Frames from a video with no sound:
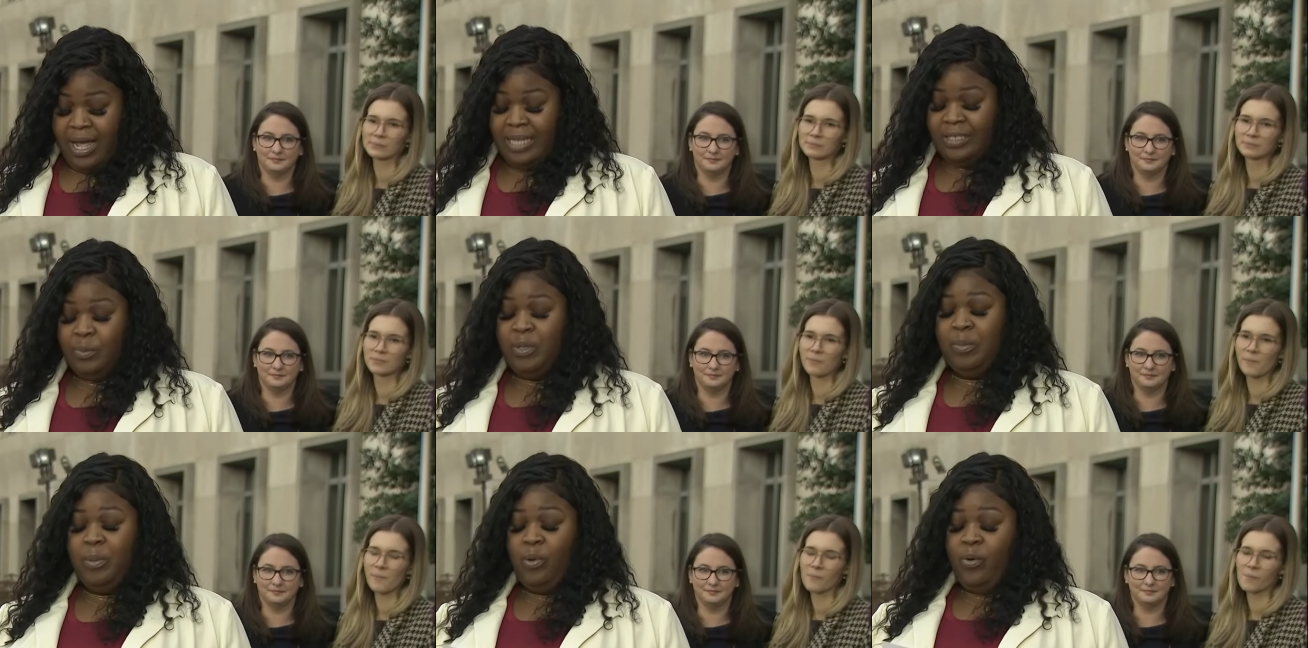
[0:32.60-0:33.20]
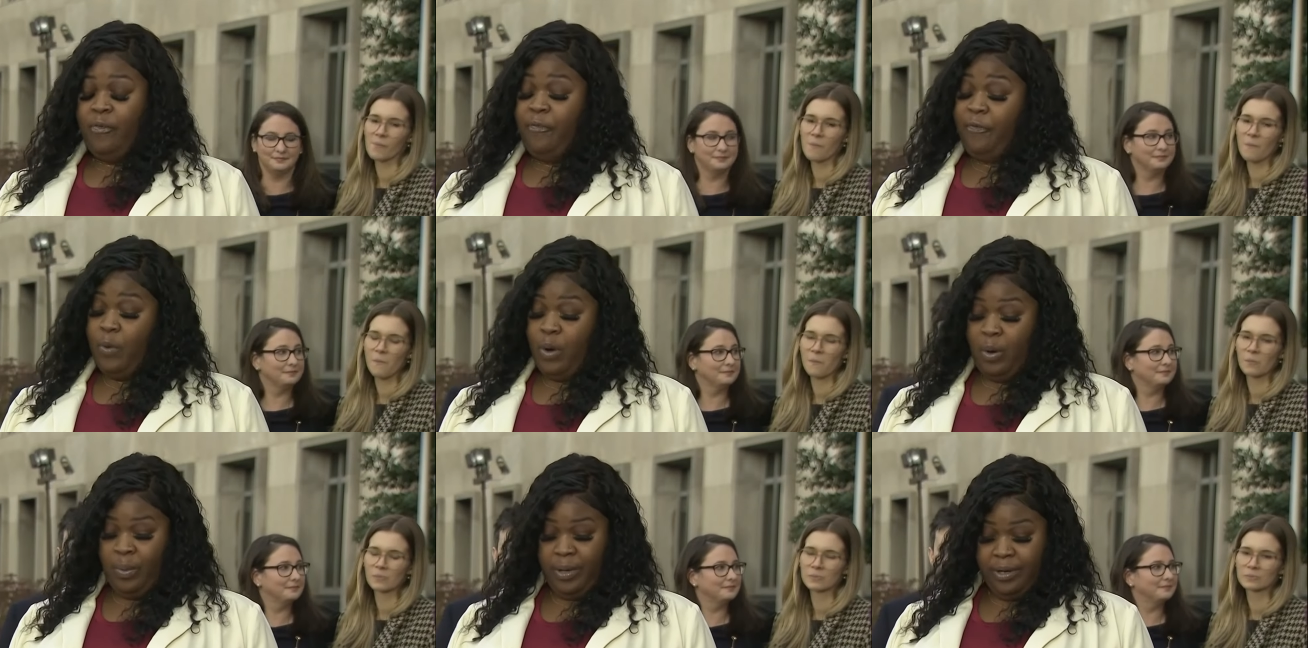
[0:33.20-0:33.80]
Speaker 1: As we move
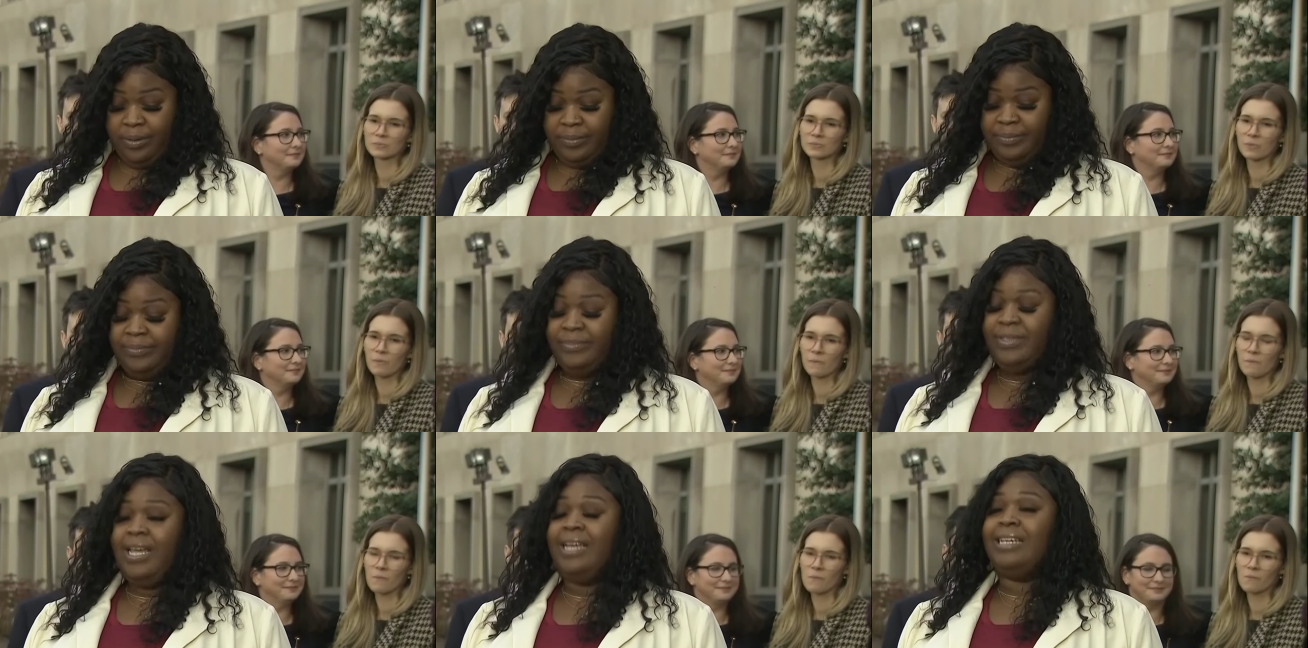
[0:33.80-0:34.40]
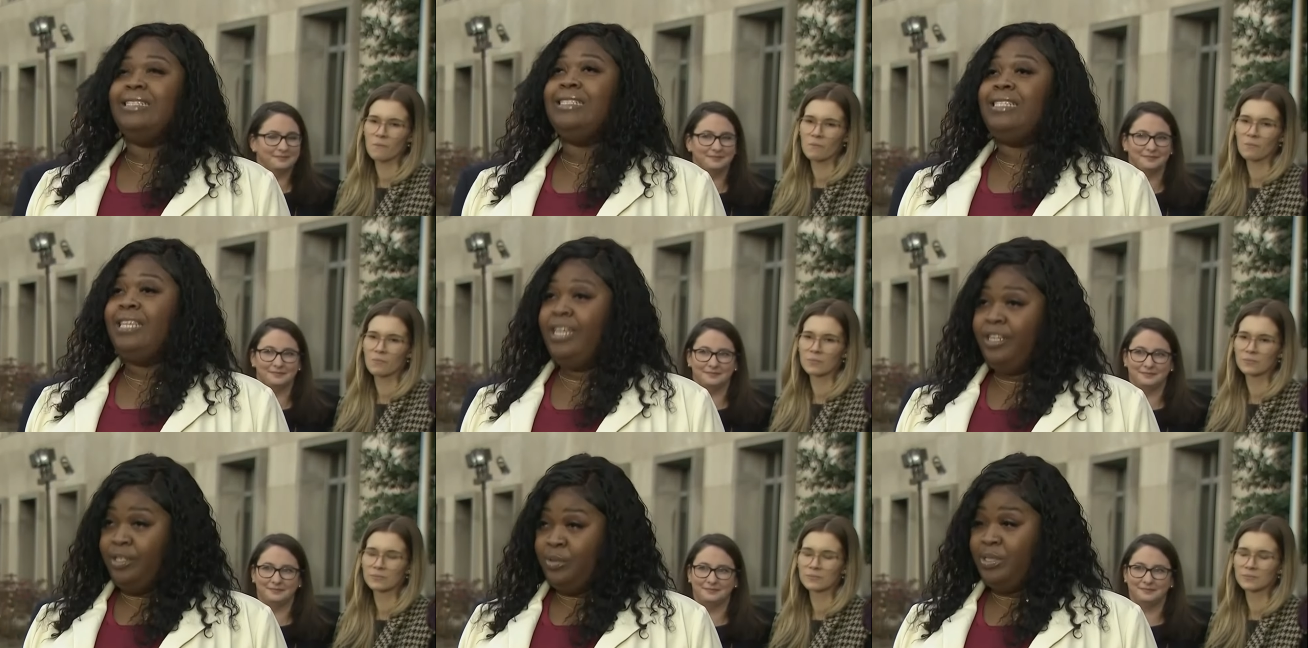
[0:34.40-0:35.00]
forward and
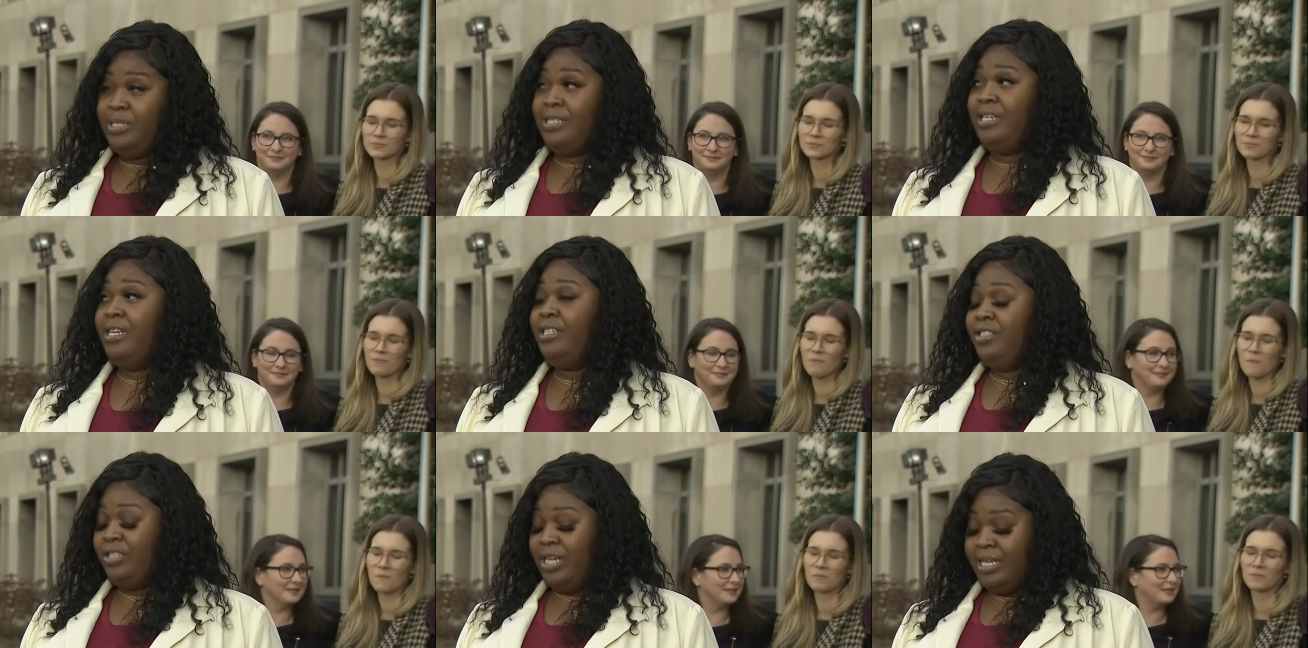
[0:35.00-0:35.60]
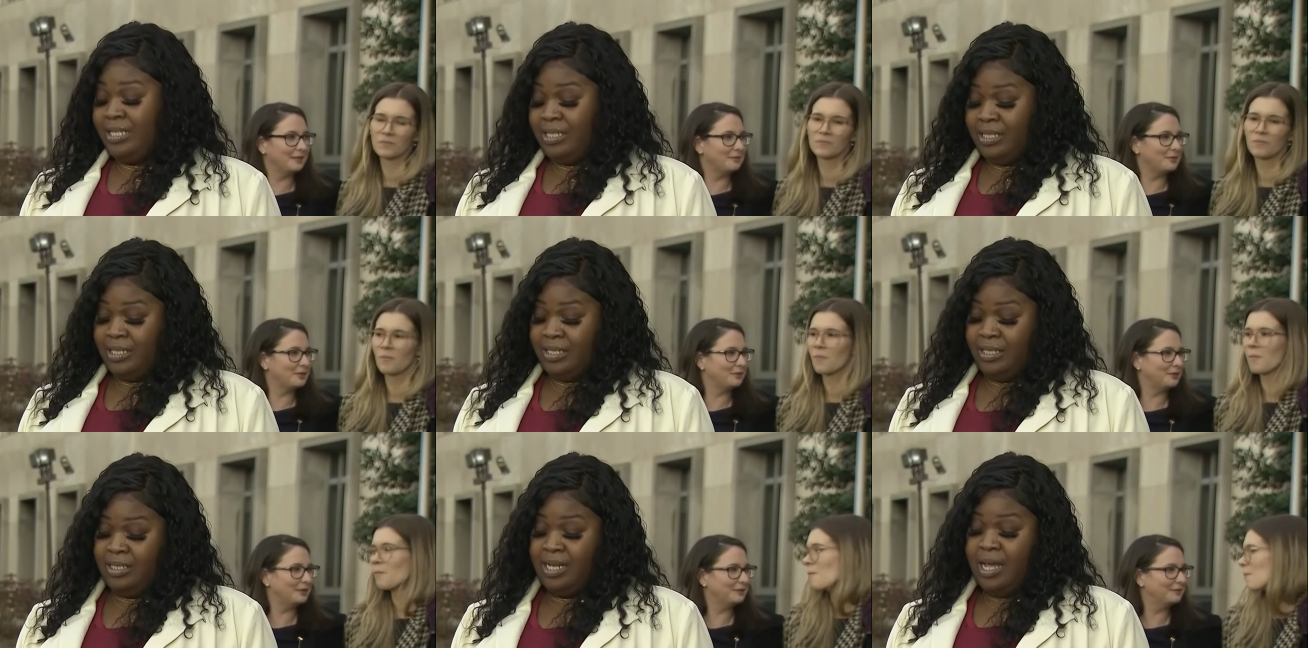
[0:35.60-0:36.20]
continue to seek
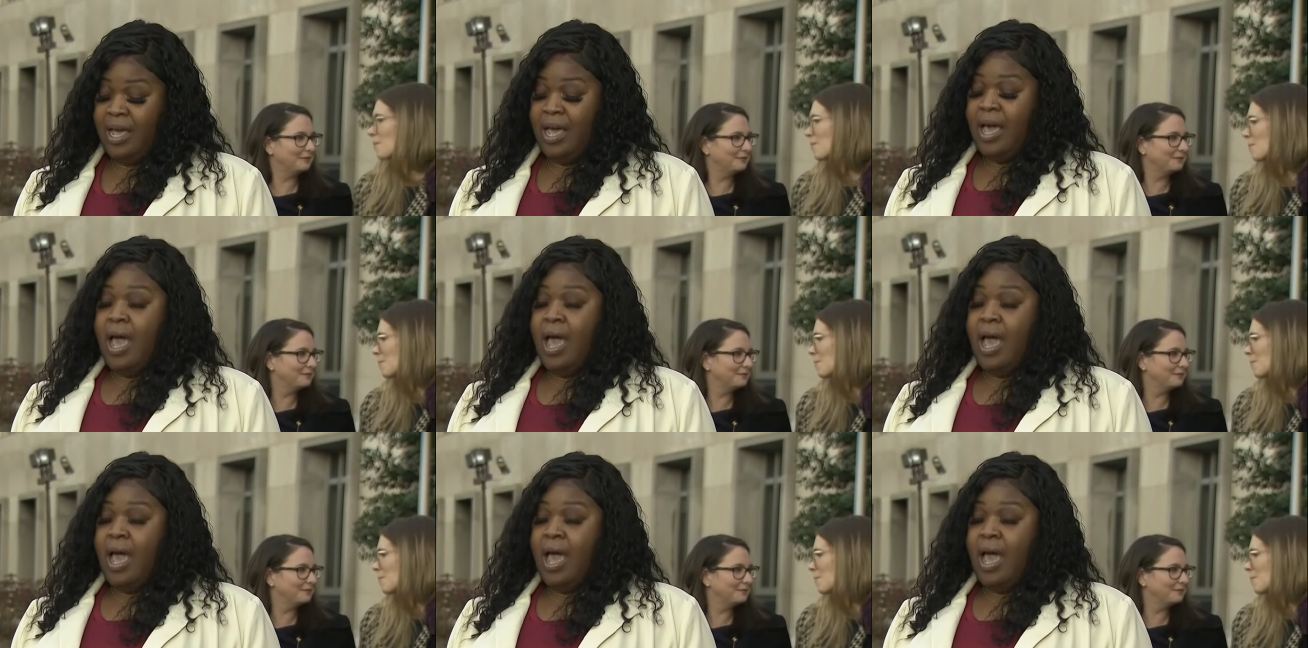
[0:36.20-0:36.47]
justice,